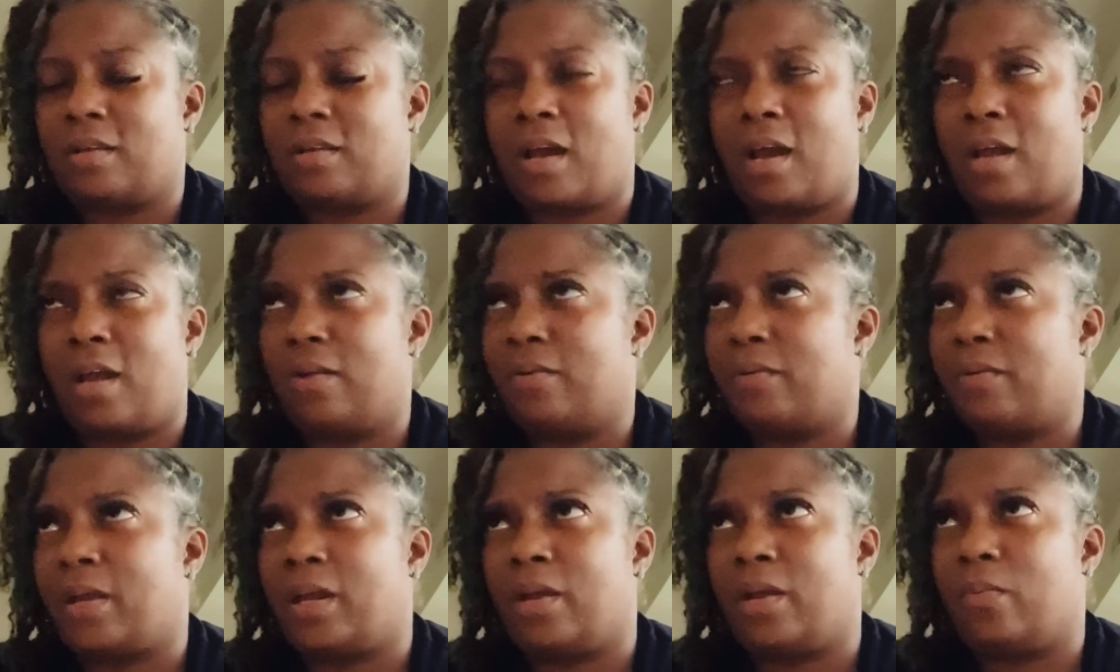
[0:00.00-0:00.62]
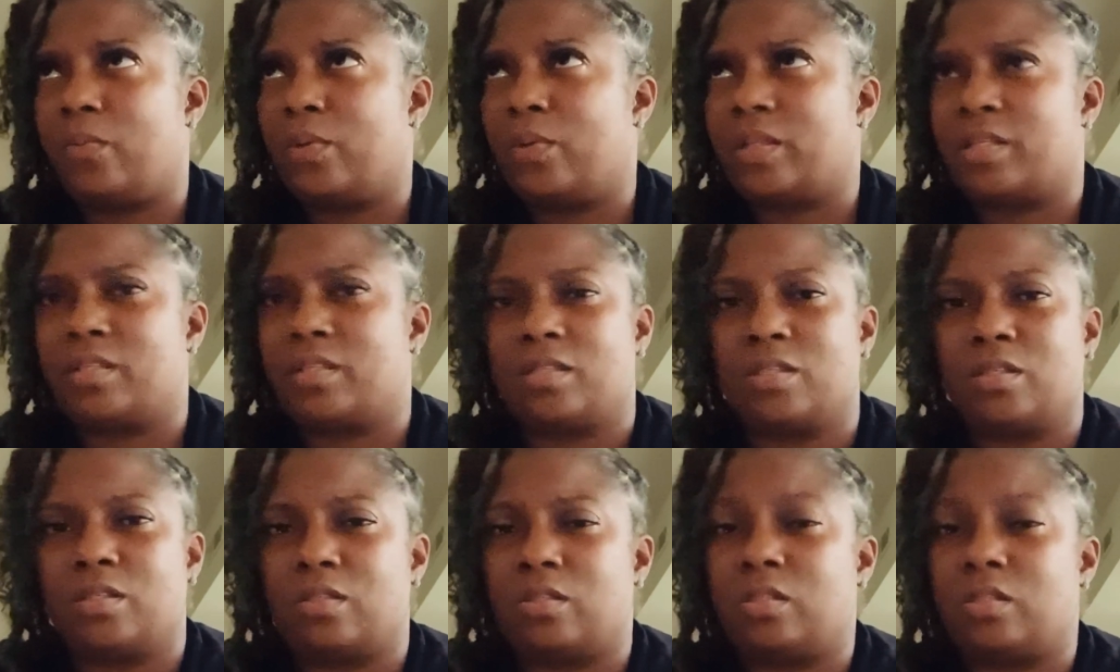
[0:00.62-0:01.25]
I don't care what this
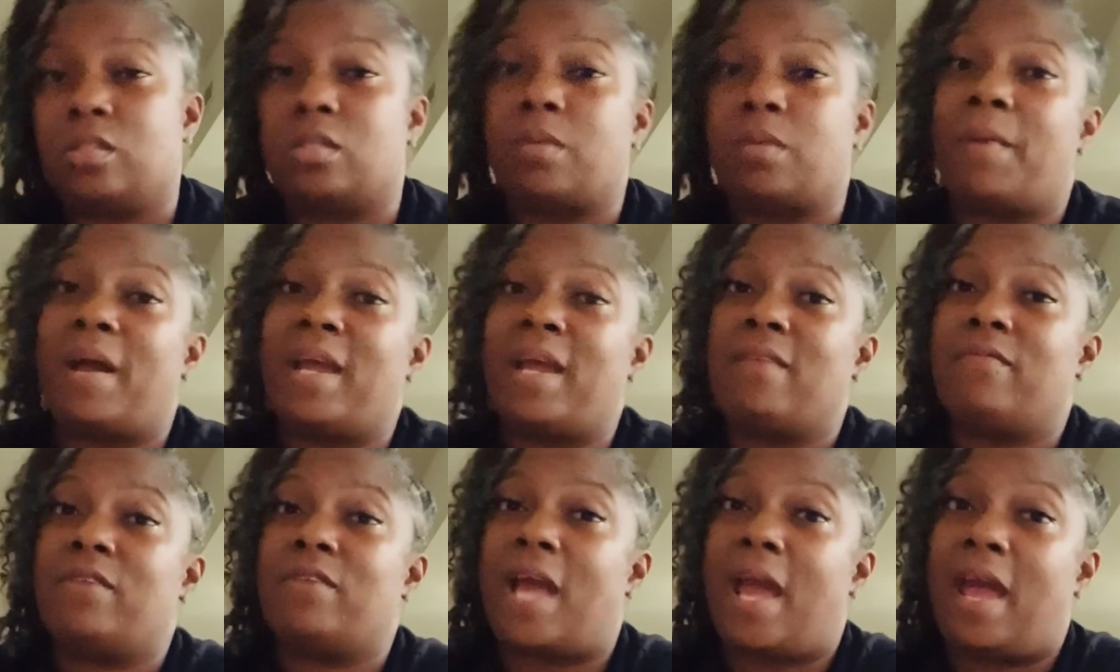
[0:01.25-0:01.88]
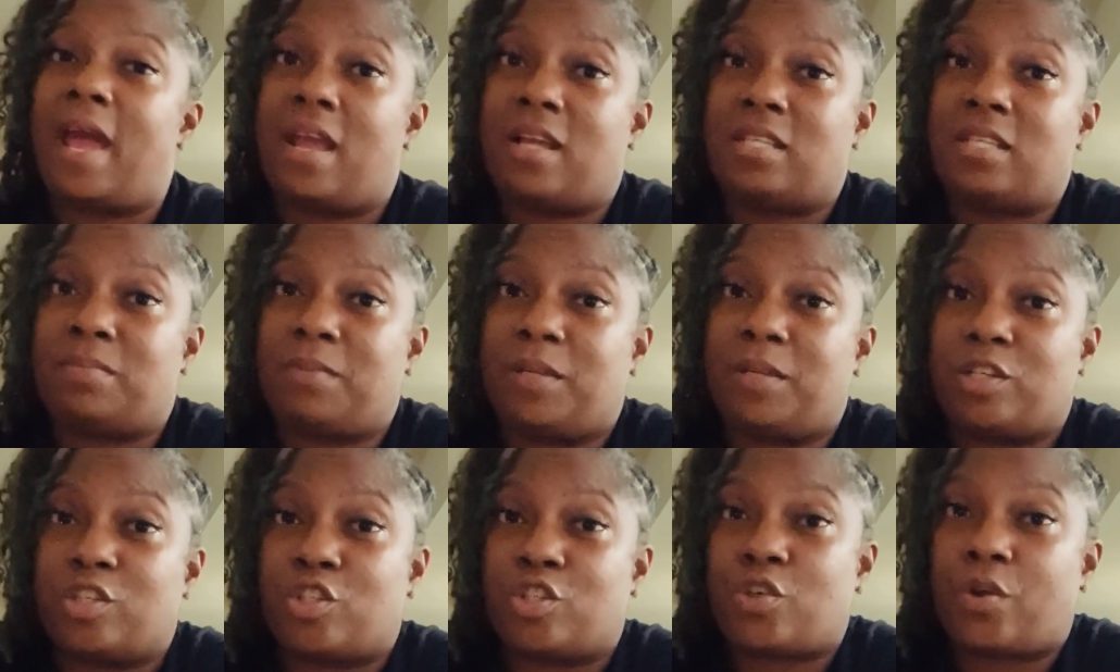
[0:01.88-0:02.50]
is. Somebody even asked me
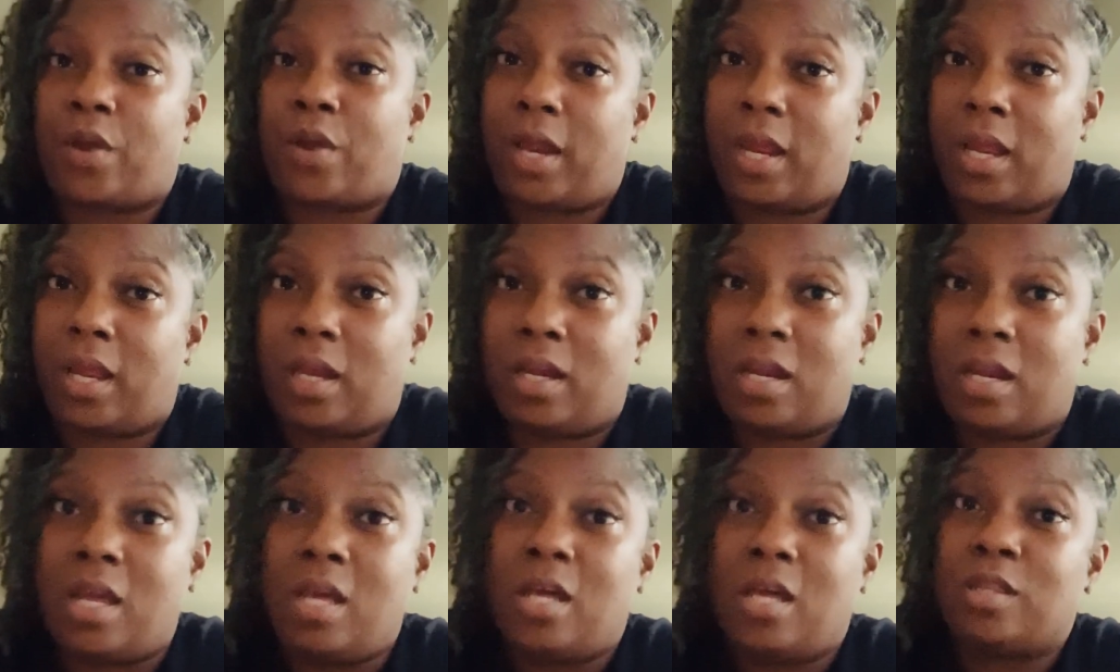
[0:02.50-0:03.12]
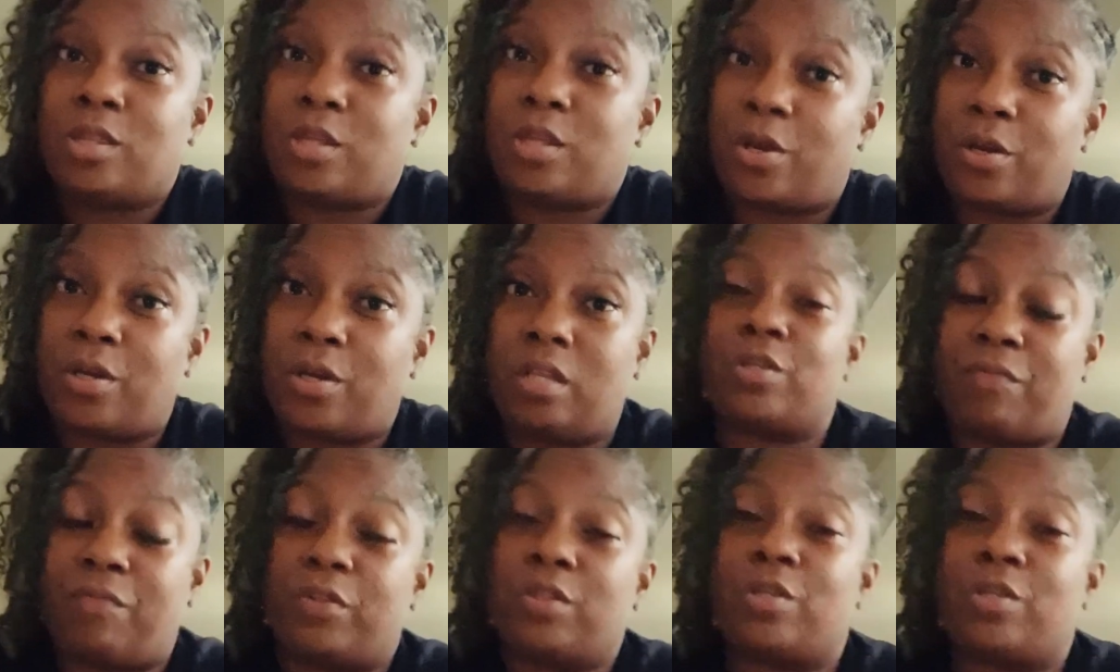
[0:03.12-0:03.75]
to trade
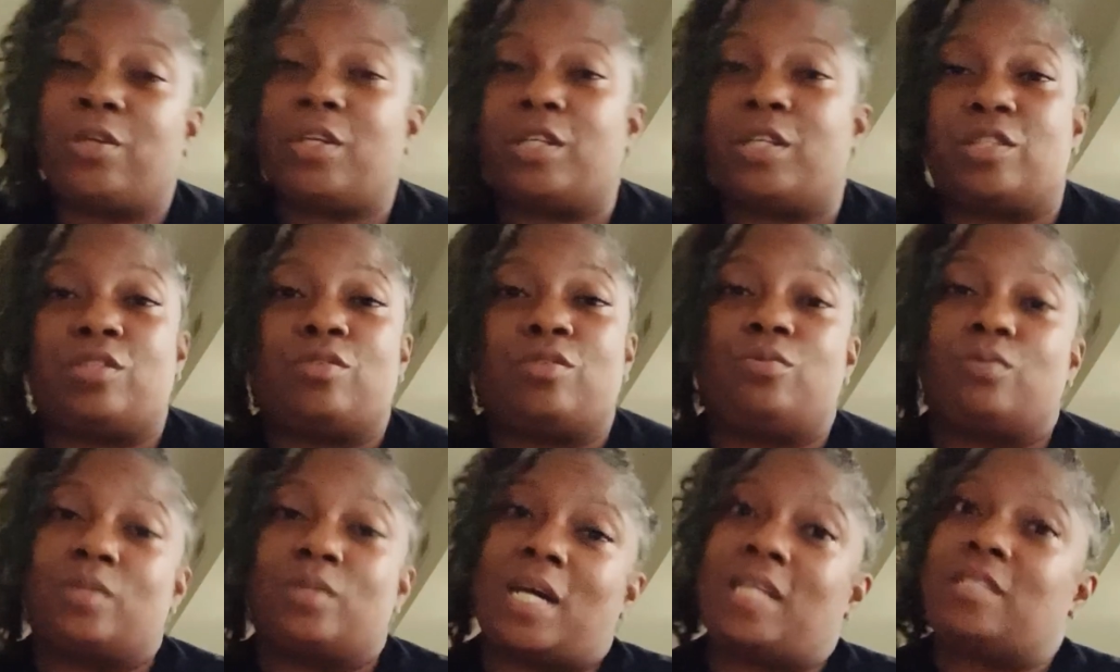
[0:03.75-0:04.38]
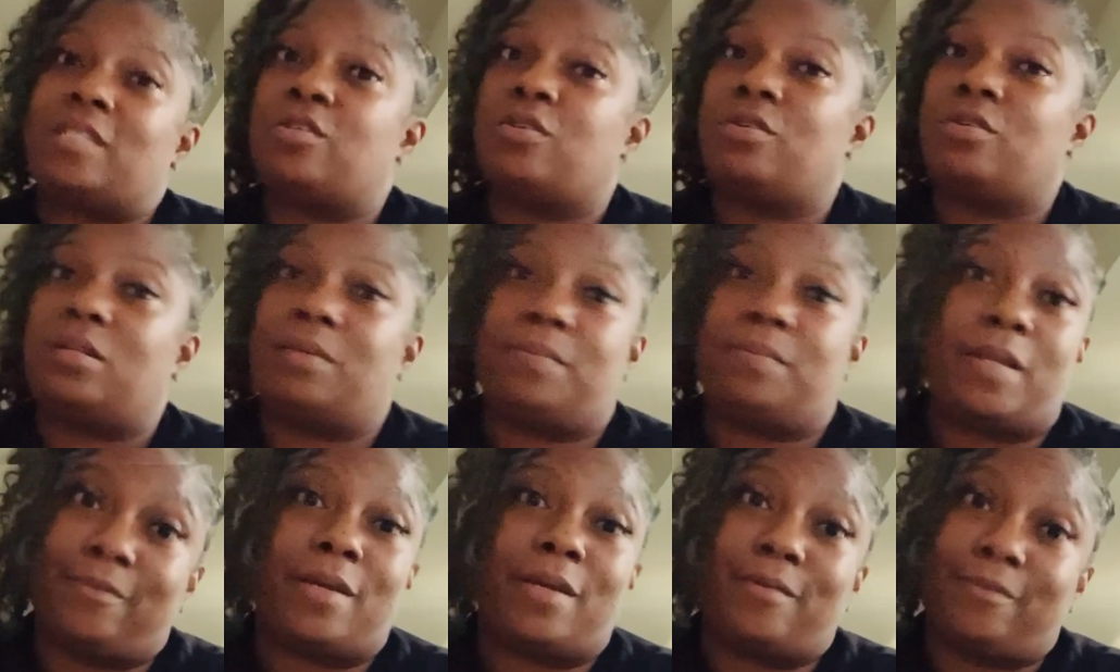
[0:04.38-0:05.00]
30s for 32s. I told
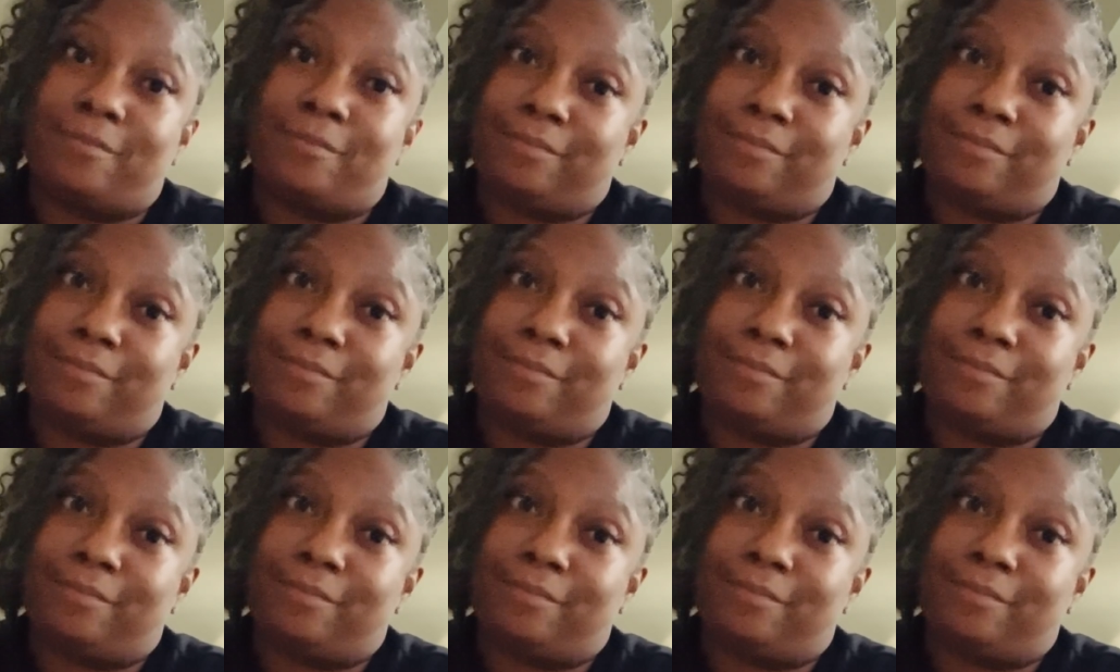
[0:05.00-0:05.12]
them no.